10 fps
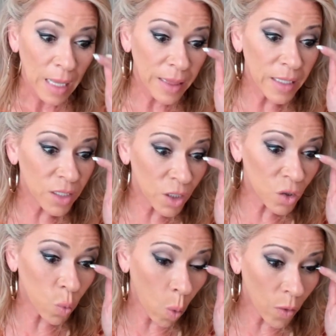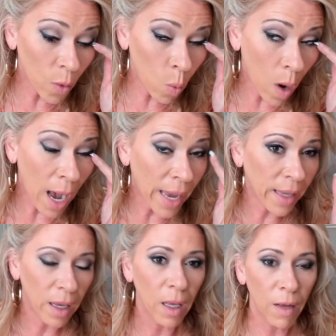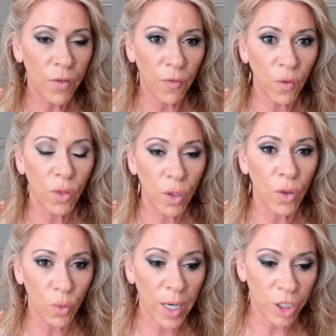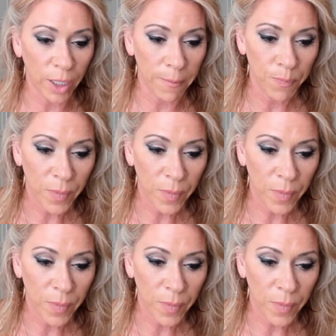This is the why of the threshing.